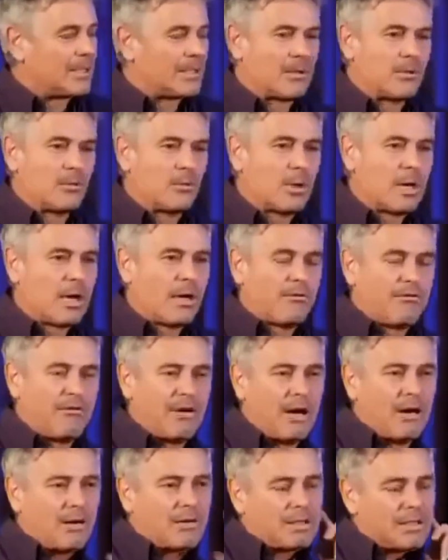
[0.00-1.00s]
But what I
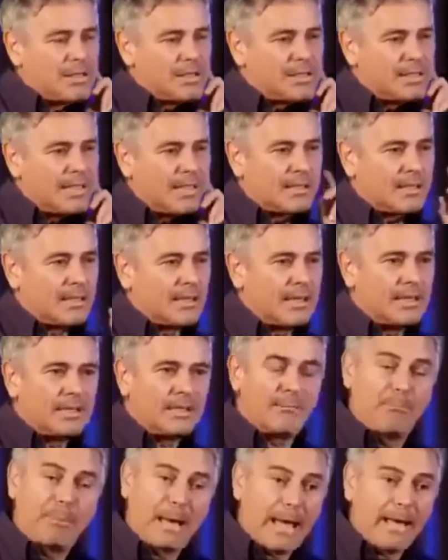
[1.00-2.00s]
found is that
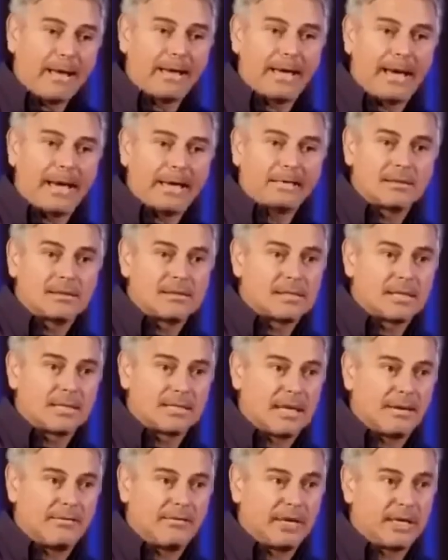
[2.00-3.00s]
in the Bank Act in
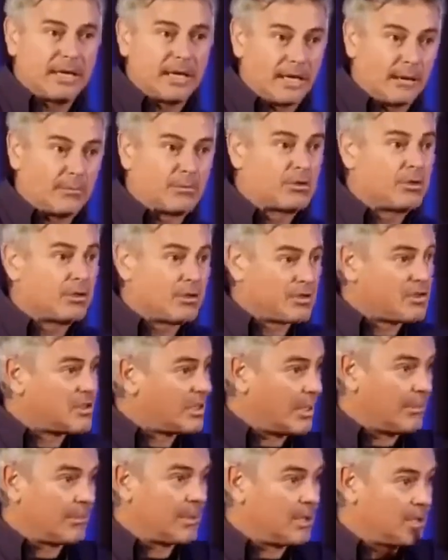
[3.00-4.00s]
South Africa, and I'm sure the
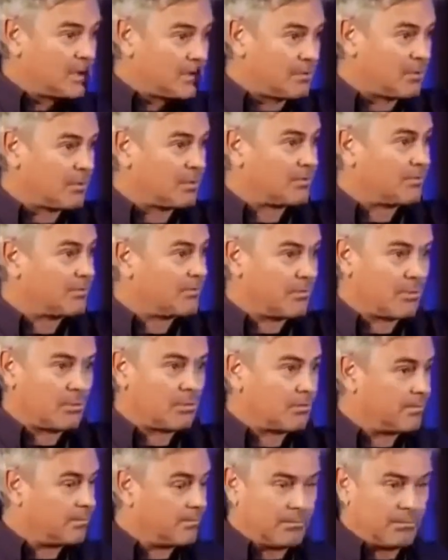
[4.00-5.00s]
same goes
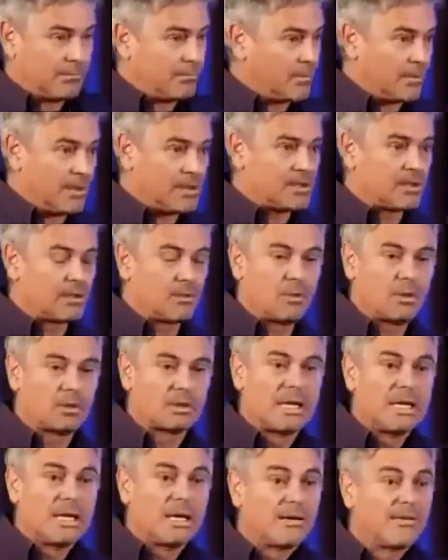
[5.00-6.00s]
for the rest of the
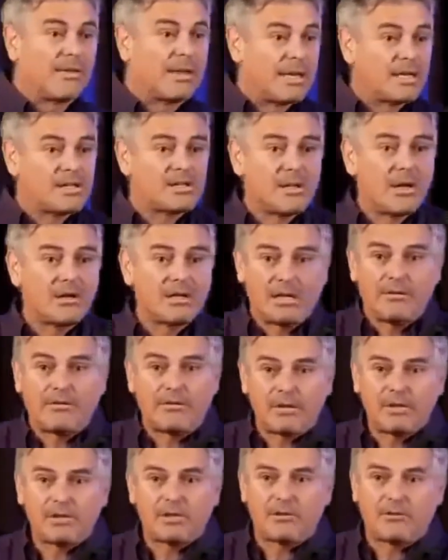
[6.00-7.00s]
world, there is no
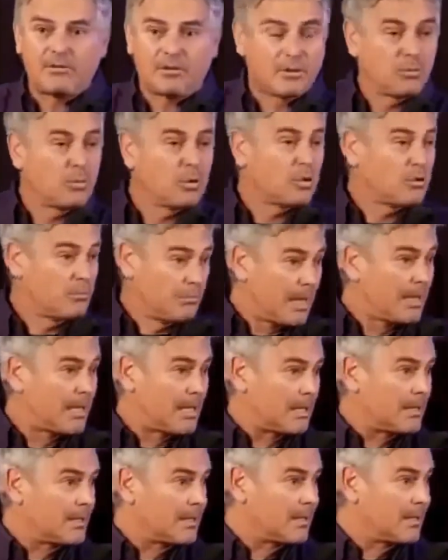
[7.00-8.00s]
definition for the world
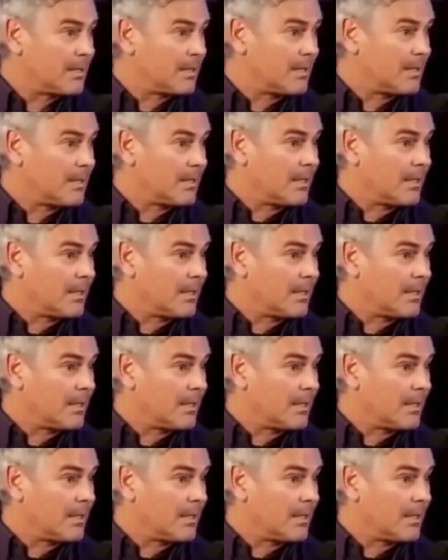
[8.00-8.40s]
money.